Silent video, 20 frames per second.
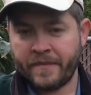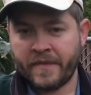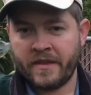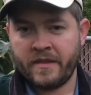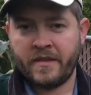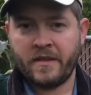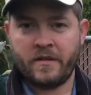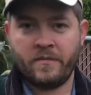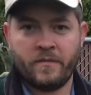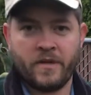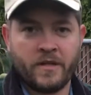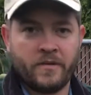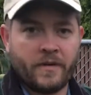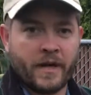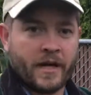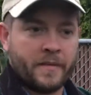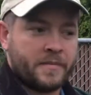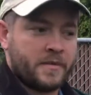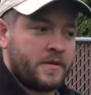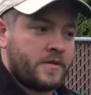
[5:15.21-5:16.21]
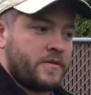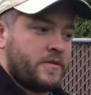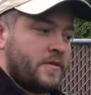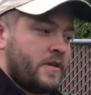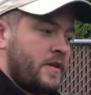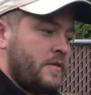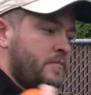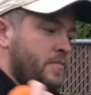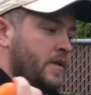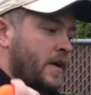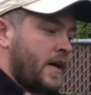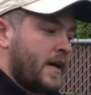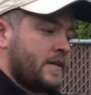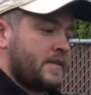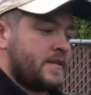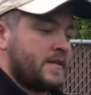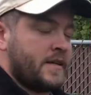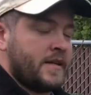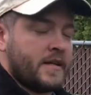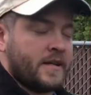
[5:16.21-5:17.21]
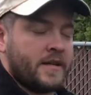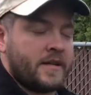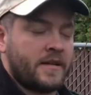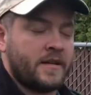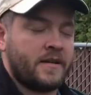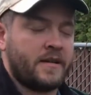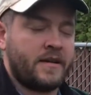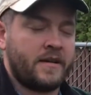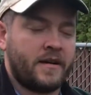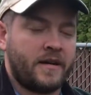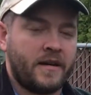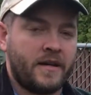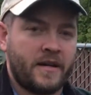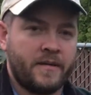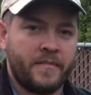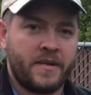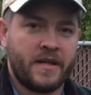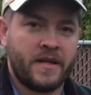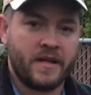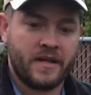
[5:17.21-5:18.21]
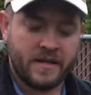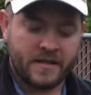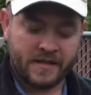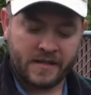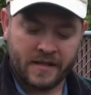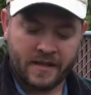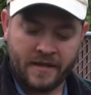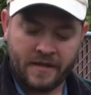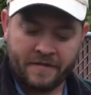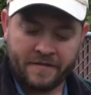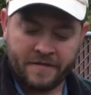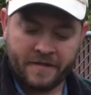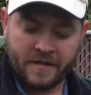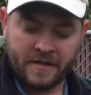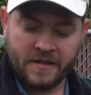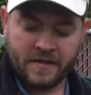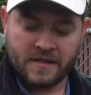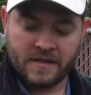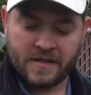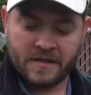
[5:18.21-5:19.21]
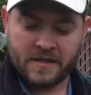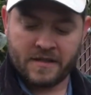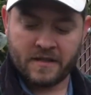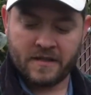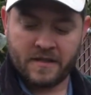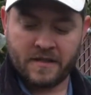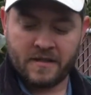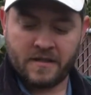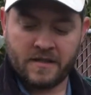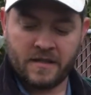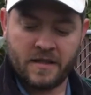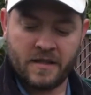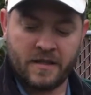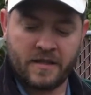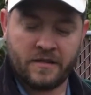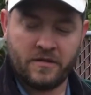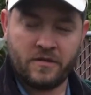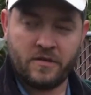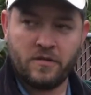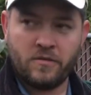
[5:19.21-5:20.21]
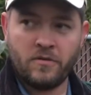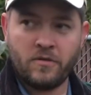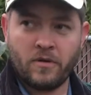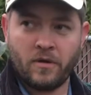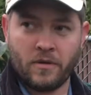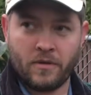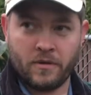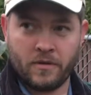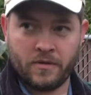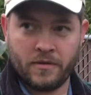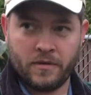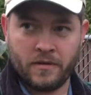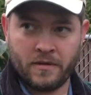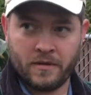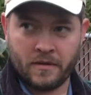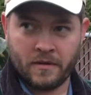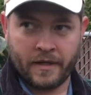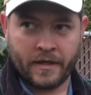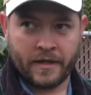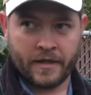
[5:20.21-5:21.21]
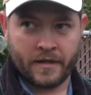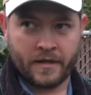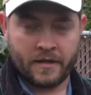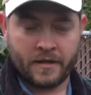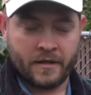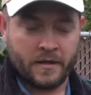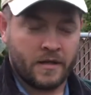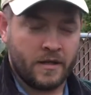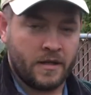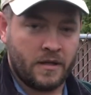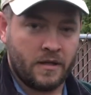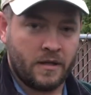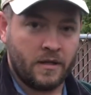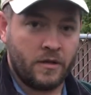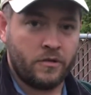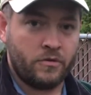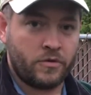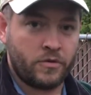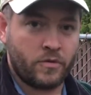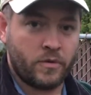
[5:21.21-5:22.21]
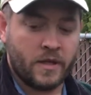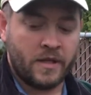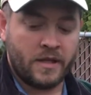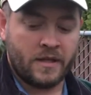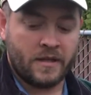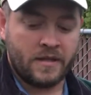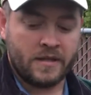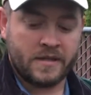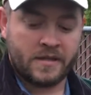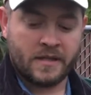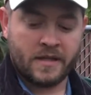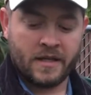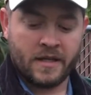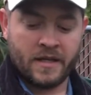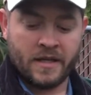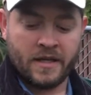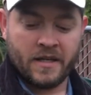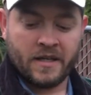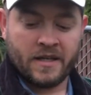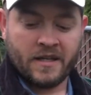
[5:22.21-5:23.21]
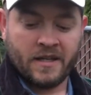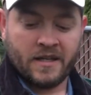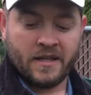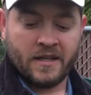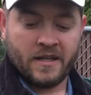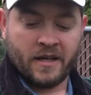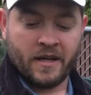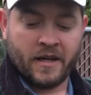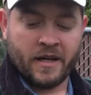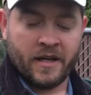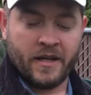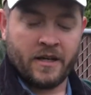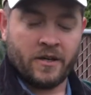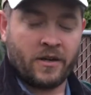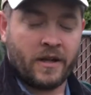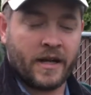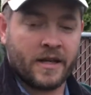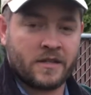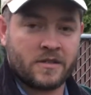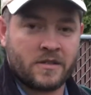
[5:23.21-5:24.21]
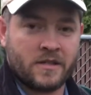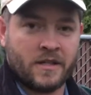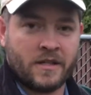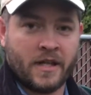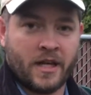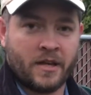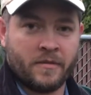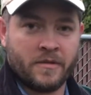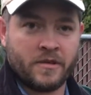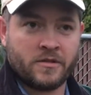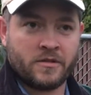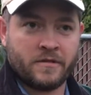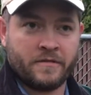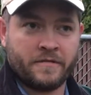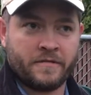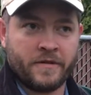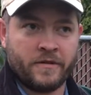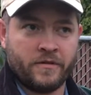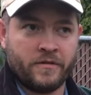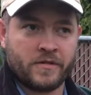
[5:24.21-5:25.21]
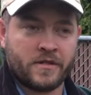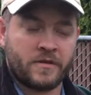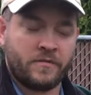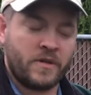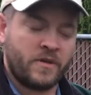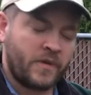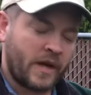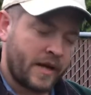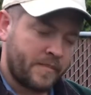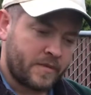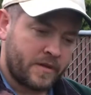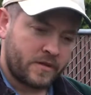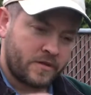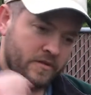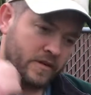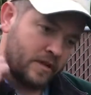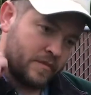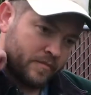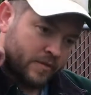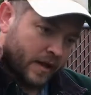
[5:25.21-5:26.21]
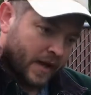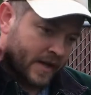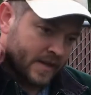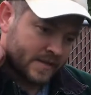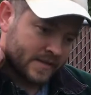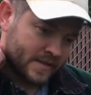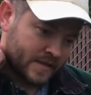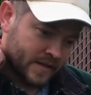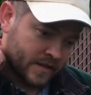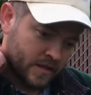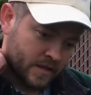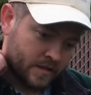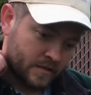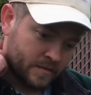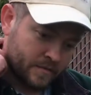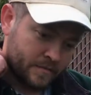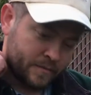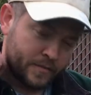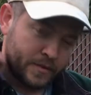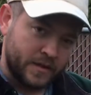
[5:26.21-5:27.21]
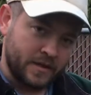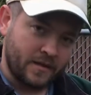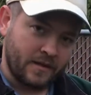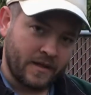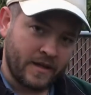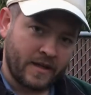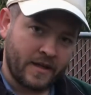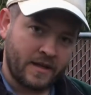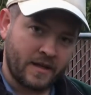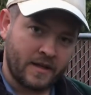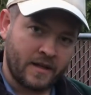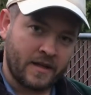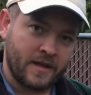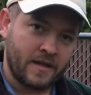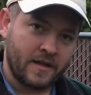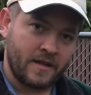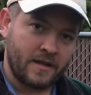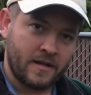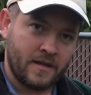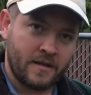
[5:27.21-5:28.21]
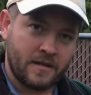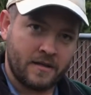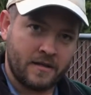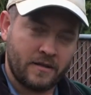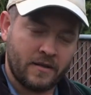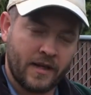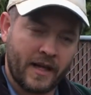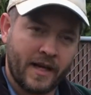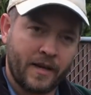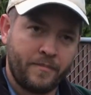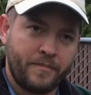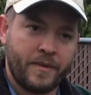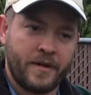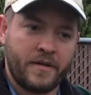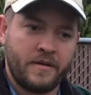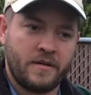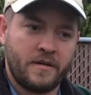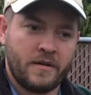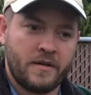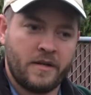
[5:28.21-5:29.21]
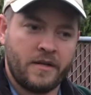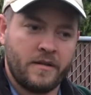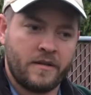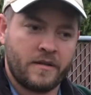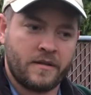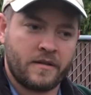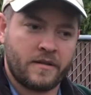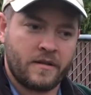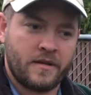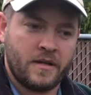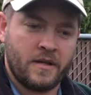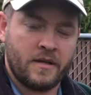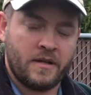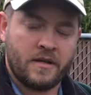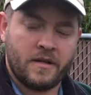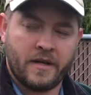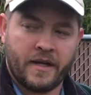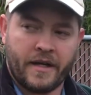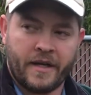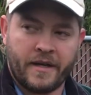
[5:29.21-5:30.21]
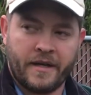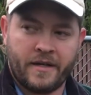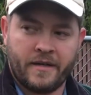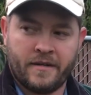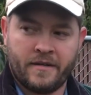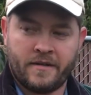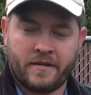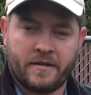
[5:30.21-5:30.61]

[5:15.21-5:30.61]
Then we wrapped the tree in plastic because if these get too cold, like low 20s, it'll actually damage the fruit. So we wrapped the tree in plastic, put a lamp underneath, and